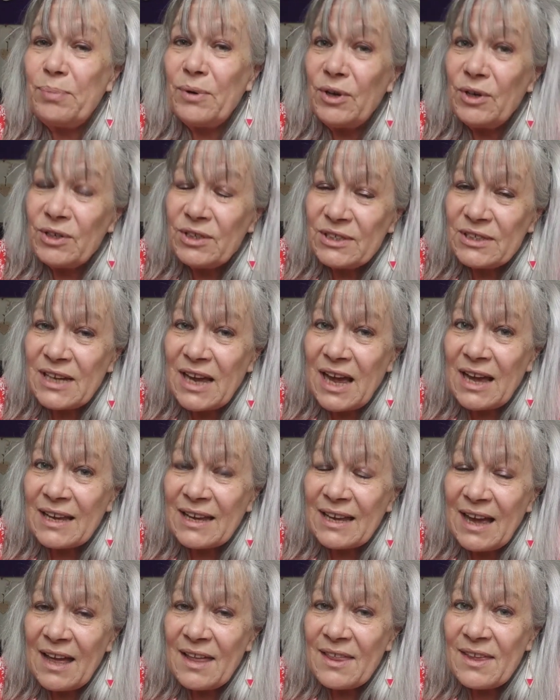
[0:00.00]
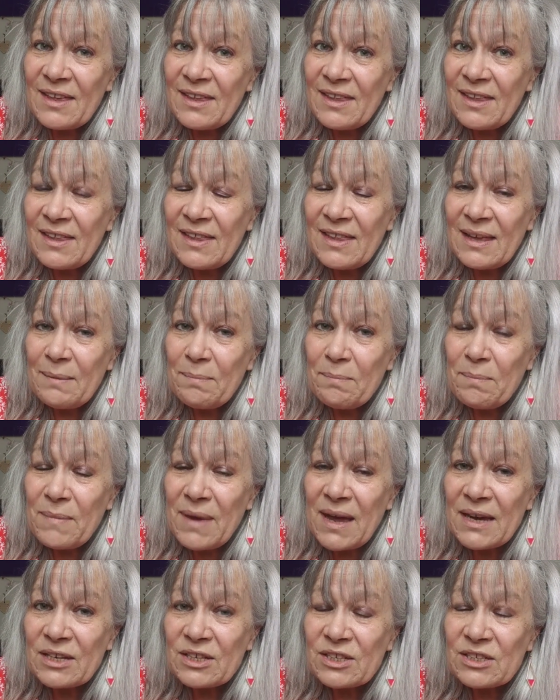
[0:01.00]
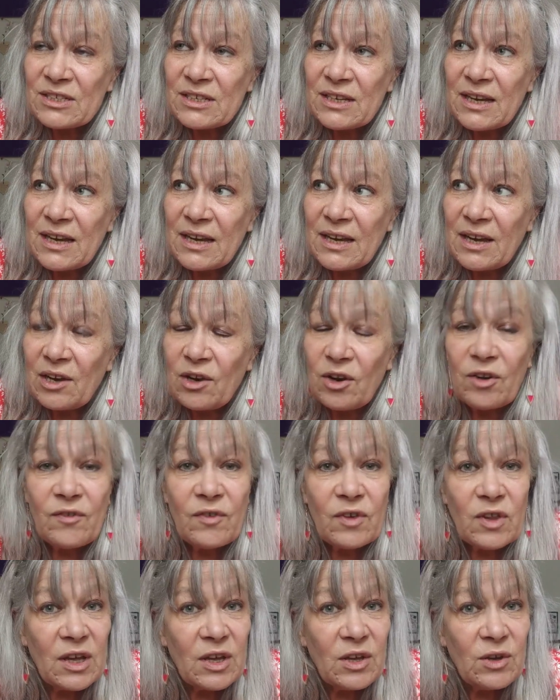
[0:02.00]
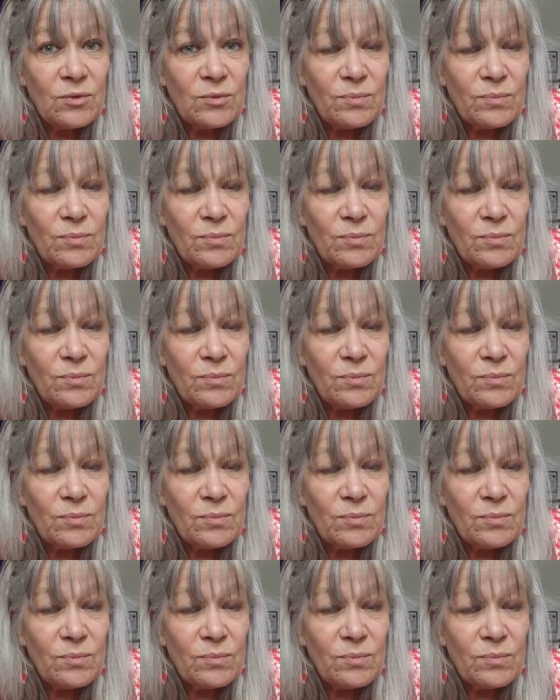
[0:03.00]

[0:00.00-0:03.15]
But I gather that they met a lot of other